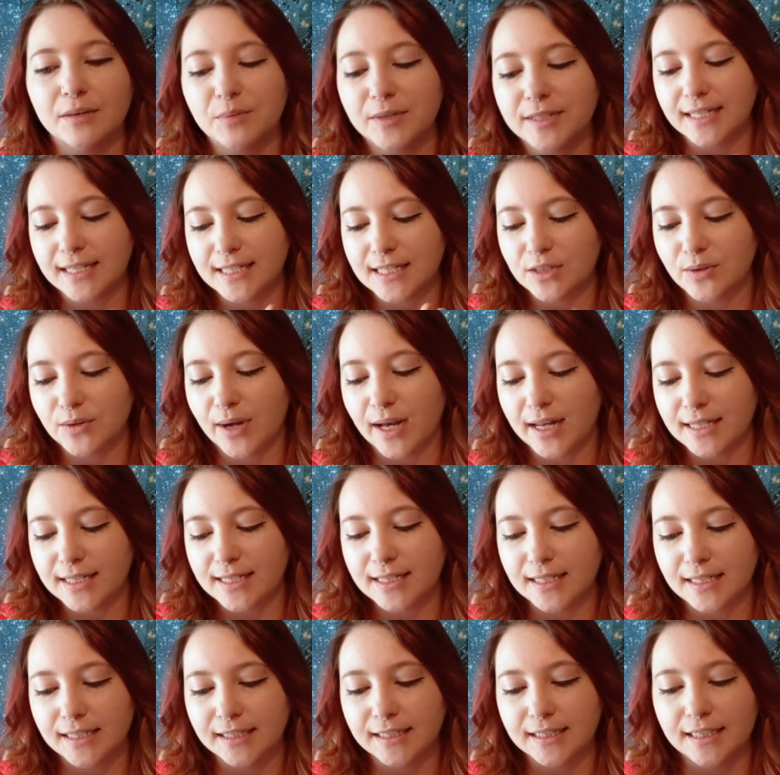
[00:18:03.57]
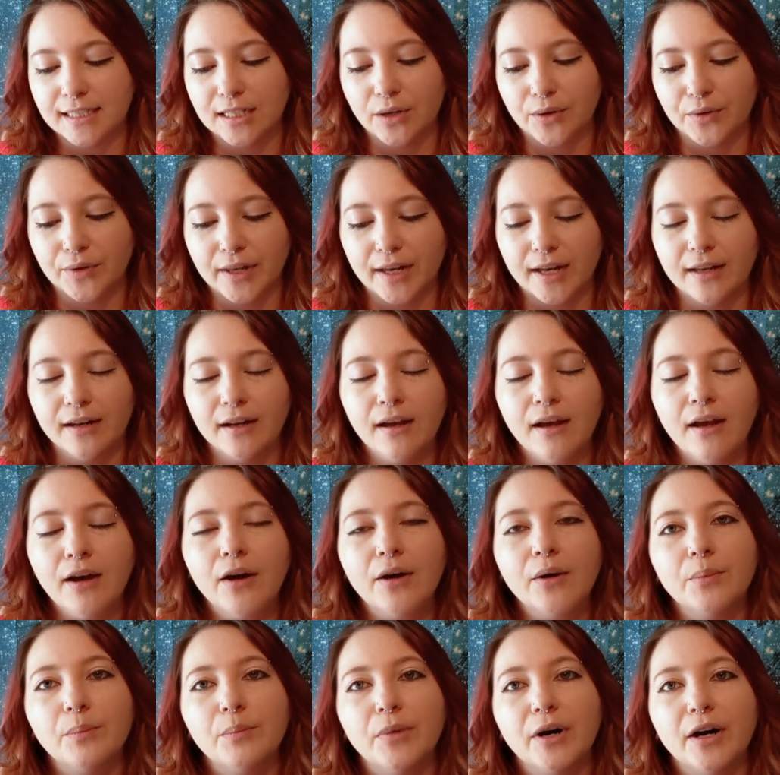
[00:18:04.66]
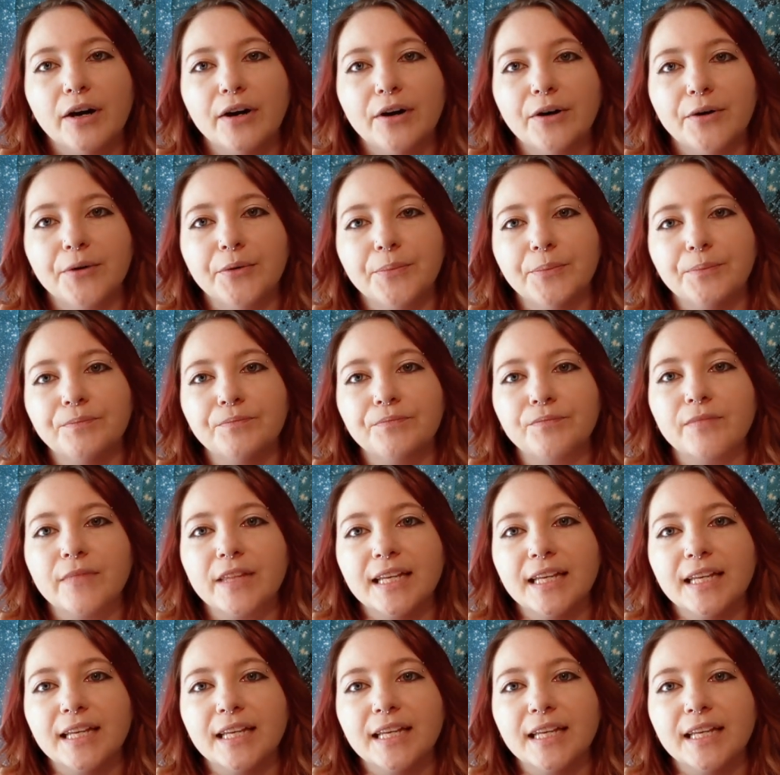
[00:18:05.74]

because I still got to seal it and all that but um